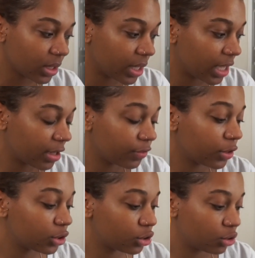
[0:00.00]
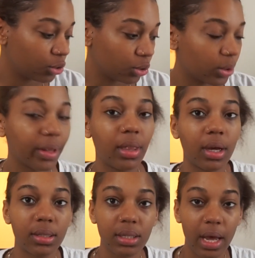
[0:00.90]
give to the
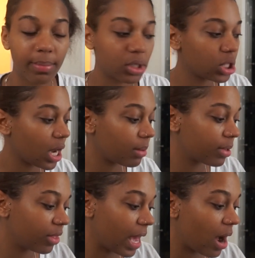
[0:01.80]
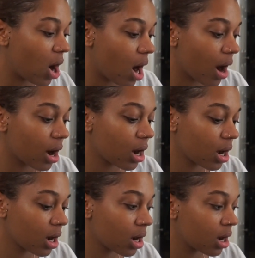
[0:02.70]
consignment shop that are
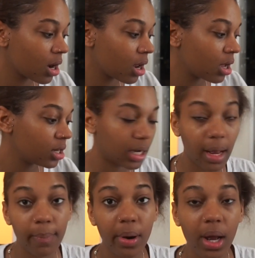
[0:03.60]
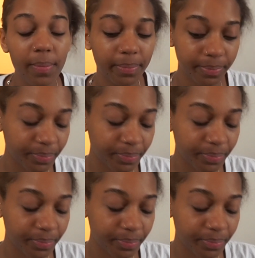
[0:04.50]
name brand.